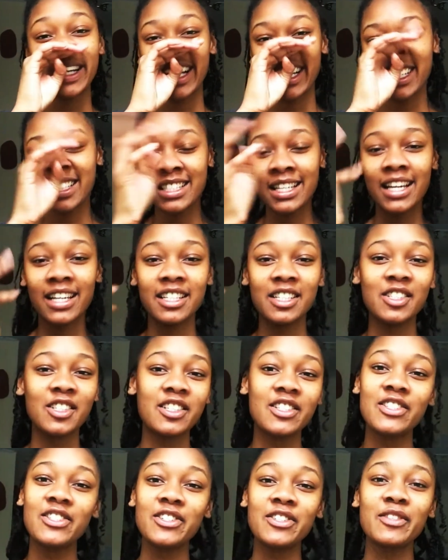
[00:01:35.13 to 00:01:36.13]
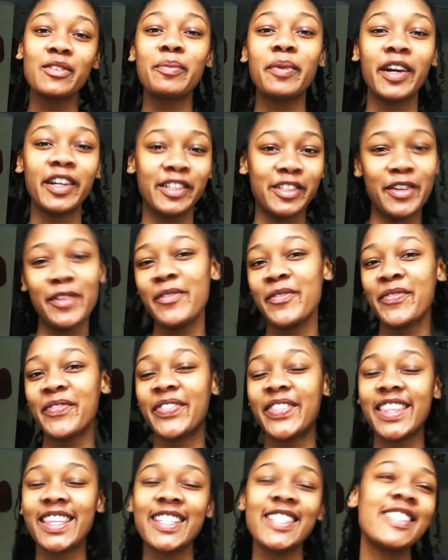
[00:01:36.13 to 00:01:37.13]
I decided to just do part 2.
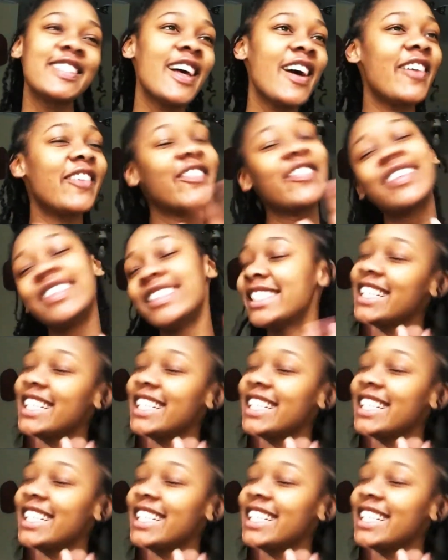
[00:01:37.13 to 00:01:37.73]
So,